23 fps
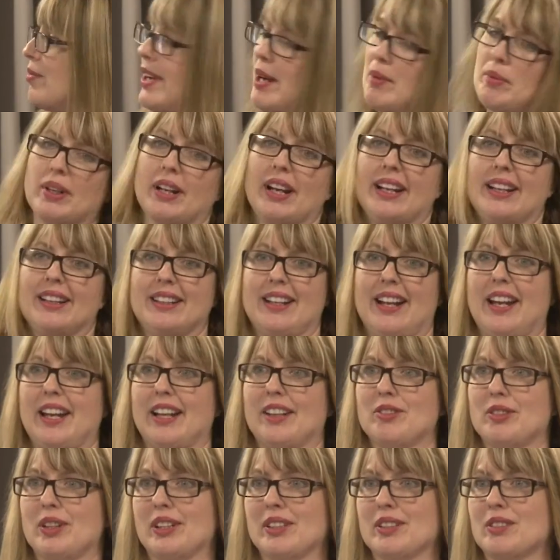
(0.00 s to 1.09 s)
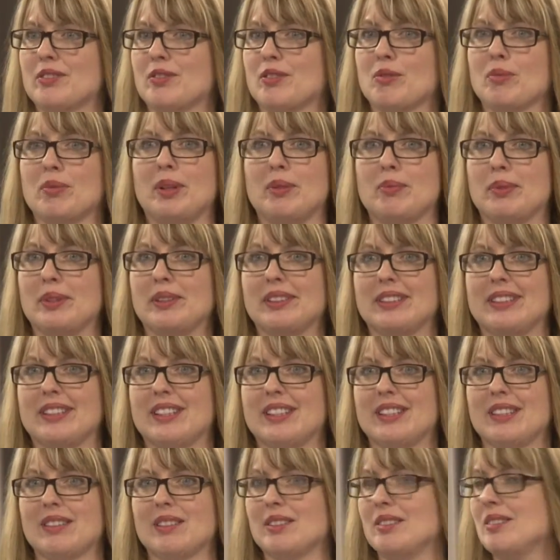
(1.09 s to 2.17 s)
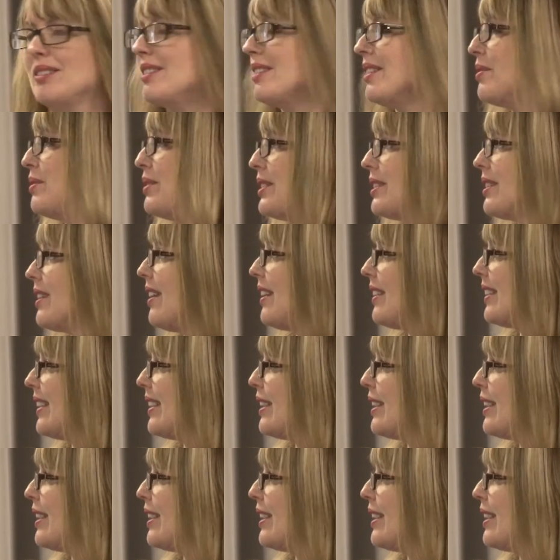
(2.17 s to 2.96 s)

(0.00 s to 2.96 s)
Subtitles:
fabricated handrails for people. We're all